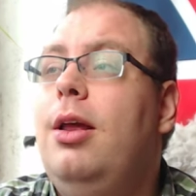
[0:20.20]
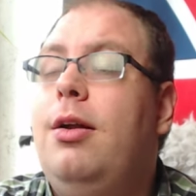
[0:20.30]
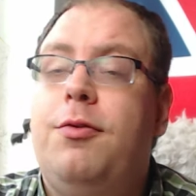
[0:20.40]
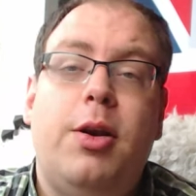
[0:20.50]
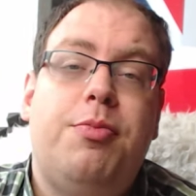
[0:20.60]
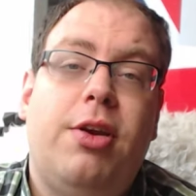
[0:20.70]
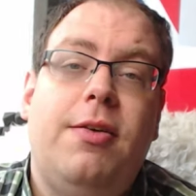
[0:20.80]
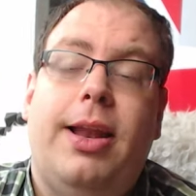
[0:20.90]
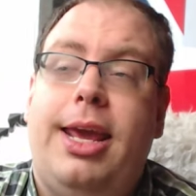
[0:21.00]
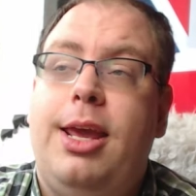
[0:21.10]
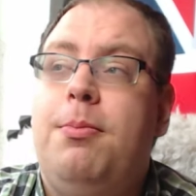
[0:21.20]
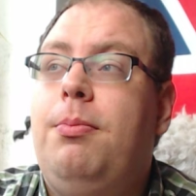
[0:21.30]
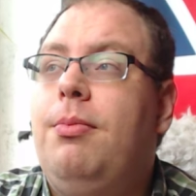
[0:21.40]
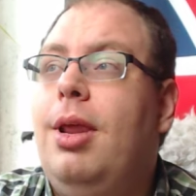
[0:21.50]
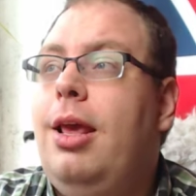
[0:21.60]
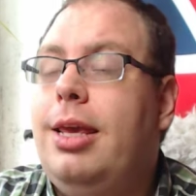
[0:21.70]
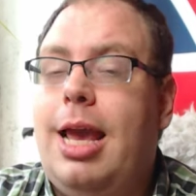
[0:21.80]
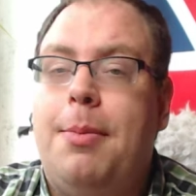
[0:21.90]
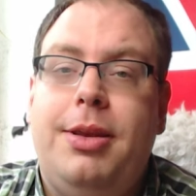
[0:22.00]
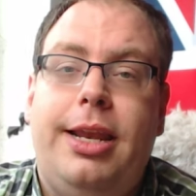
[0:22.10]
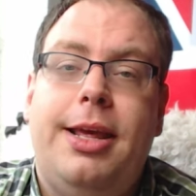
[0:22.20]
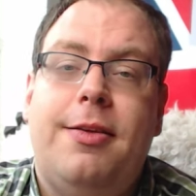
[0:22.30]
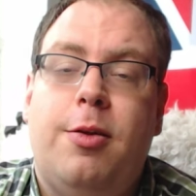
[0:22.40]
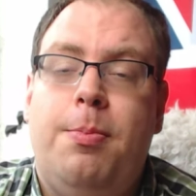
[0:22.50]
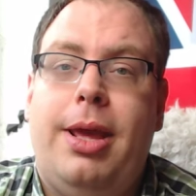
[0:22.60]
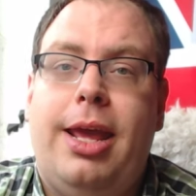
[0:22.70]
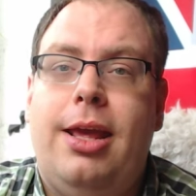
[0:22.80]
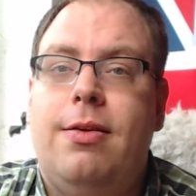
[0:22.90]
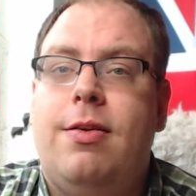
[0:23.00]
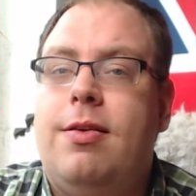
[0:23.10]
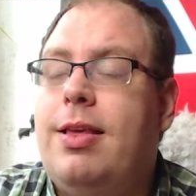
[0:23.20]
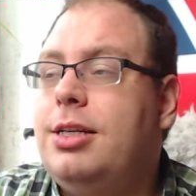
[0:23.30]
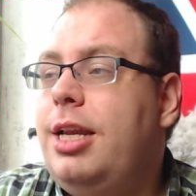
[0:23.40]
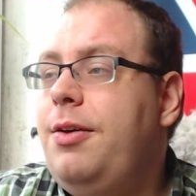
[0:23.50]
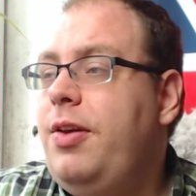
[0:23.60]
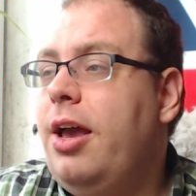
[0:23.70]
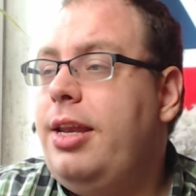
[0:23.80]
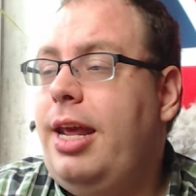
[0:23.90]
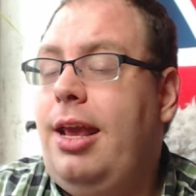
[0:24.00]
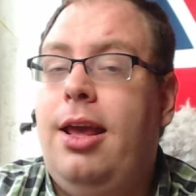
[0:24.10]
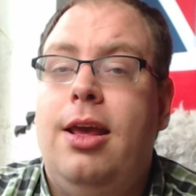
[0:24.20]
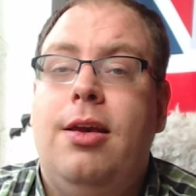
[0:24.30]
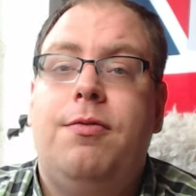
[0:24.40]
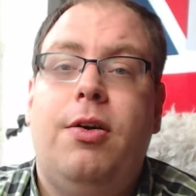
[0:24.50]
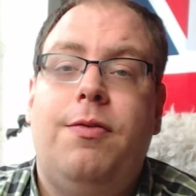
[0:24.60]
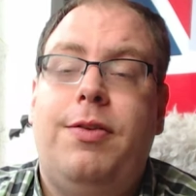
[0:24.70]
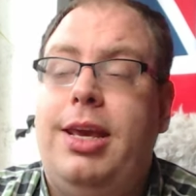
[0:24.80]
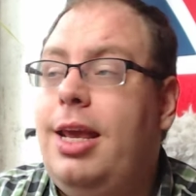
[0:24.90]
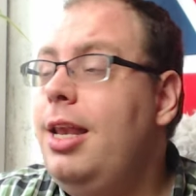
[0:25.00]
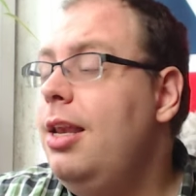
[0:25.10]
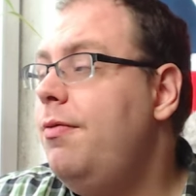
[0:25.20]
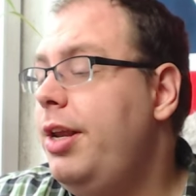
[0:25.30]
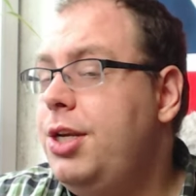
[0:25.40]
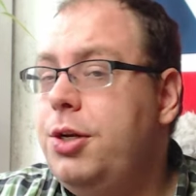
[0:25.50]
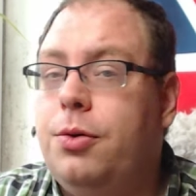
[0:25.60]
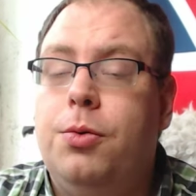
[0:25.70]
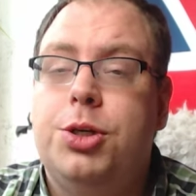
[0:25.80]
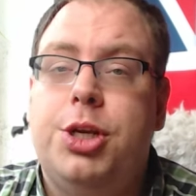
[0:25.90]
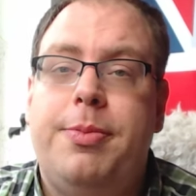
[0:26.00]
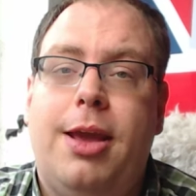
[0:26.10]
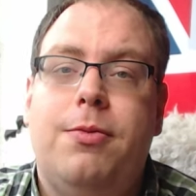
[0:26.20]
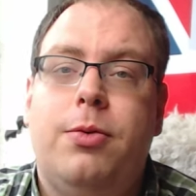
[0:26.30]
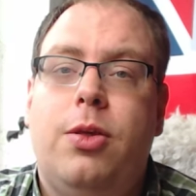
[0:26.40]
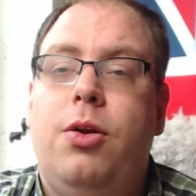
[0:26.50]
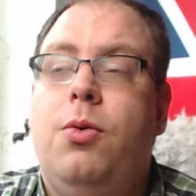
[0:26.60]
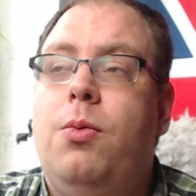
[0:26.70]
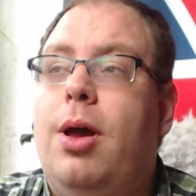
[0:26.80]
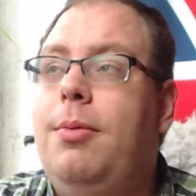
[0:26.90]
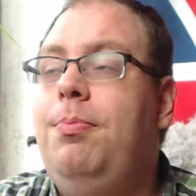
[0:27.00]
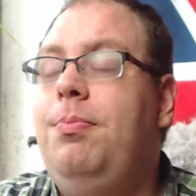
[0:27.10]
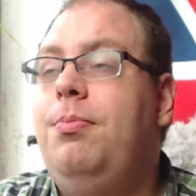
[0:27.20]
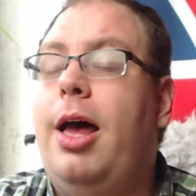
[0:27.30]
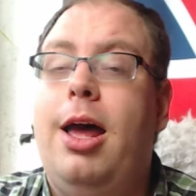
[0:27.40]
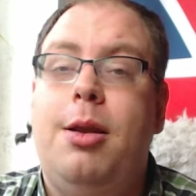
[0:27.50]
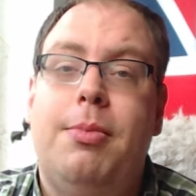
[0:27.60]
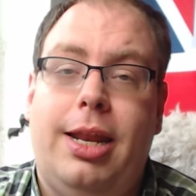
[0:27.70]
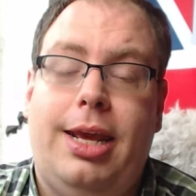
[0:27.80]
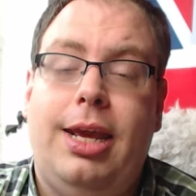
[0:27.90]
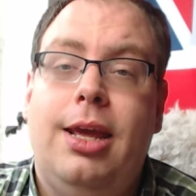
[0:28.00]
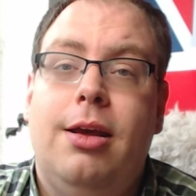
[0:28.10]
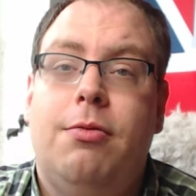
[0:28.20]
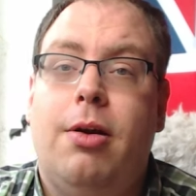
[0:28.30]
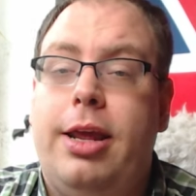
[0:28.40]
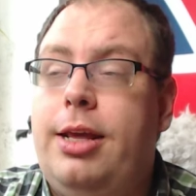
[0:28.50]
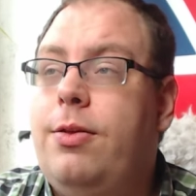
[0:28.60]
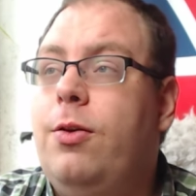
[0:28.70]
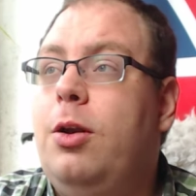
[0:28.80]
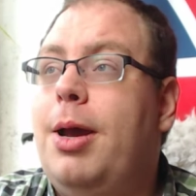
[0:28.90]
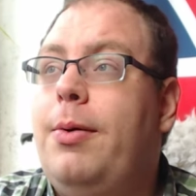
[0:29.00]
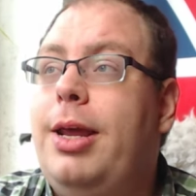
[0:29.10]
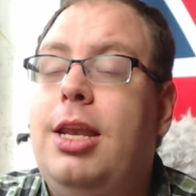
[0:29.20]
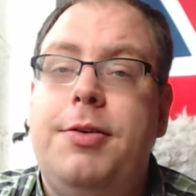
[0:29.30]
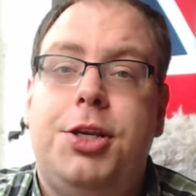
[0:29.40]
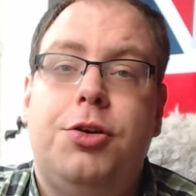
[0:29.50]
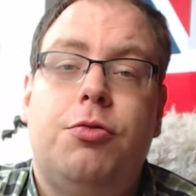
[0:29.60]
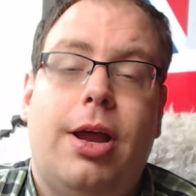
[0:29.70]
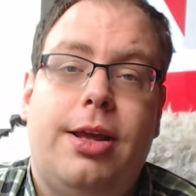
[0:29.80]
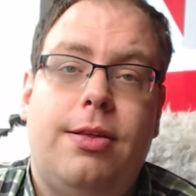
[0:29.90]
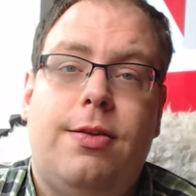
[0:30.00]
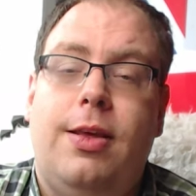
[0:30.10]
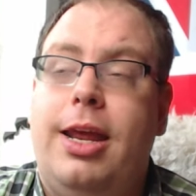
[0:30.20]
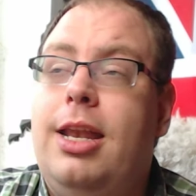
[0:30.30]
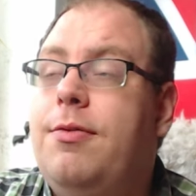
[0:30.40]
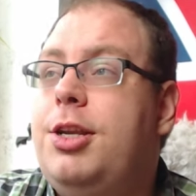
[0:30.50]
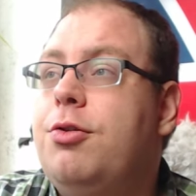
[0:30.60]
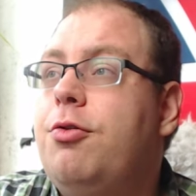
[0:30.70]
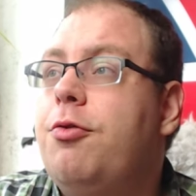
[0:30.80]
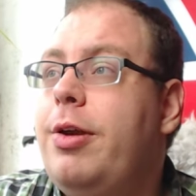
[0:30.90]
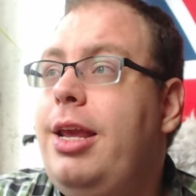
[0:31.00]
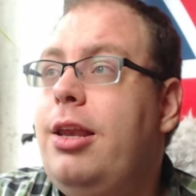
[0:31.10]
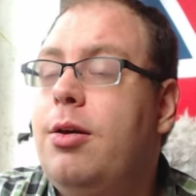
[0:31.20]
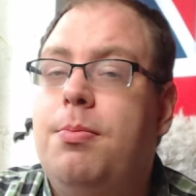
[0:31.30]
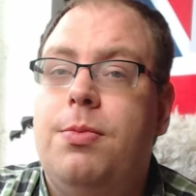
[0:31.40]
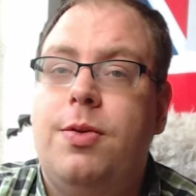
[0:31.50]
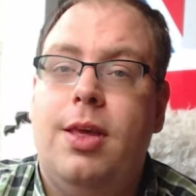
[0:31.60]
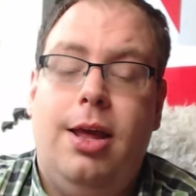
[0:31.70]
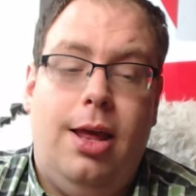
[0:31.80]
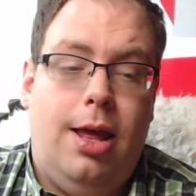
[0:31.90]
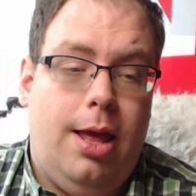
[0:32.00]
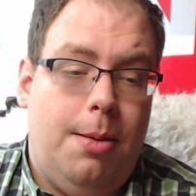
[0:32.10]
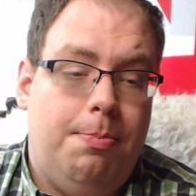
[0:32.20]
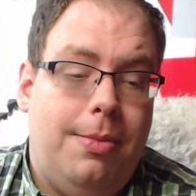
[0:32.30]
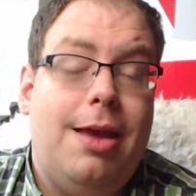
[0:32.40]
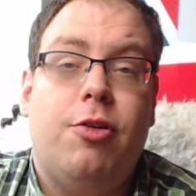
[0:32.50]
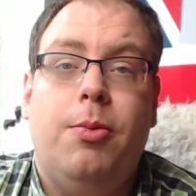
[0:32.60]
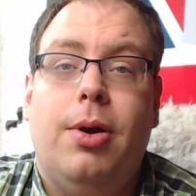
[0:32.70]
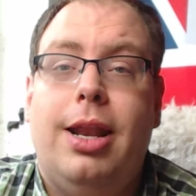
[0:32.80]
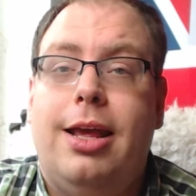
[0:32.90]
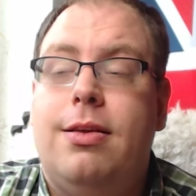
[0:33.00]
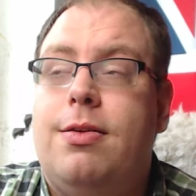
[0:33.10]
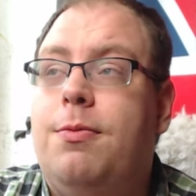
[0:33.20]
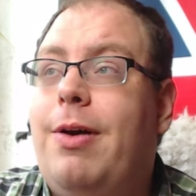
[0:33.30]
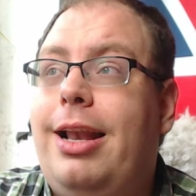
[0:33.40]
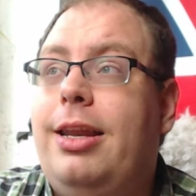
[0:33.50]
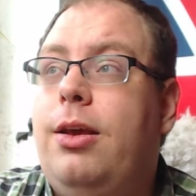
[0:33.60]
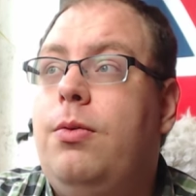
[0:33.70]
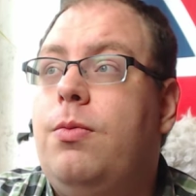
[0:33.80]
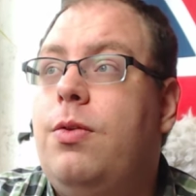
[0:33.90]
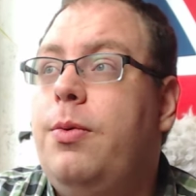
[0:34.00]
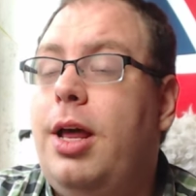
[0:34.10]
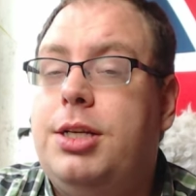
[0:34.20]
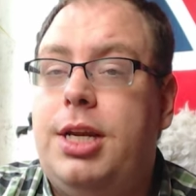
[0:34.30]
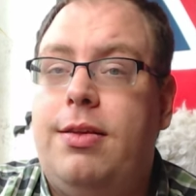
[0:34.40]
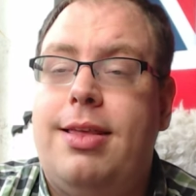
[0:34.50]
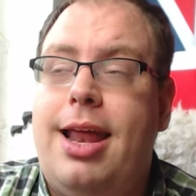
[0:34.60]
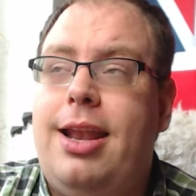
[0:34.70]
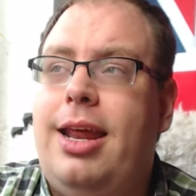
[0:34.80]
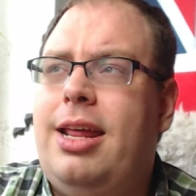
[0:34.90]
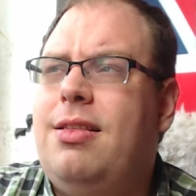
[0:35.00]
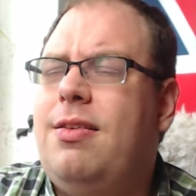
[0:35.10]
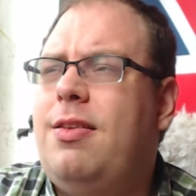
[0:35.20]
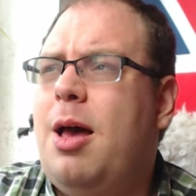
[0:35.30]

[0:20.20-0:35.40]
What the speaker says: very briefly, capitalism is essentially the idea that the individual should be able to earn money, right? It's all about individual rights, individual freedoms, everyone has value to a large extent. It's